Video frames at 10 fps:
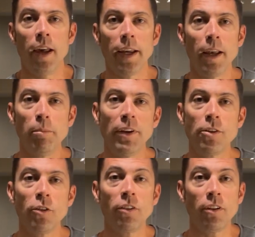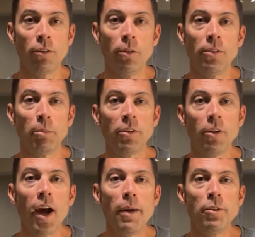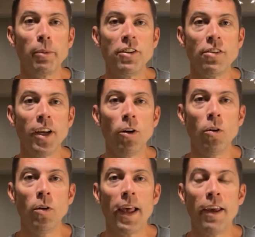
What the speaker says: Again, be sure to subscribe to my channel.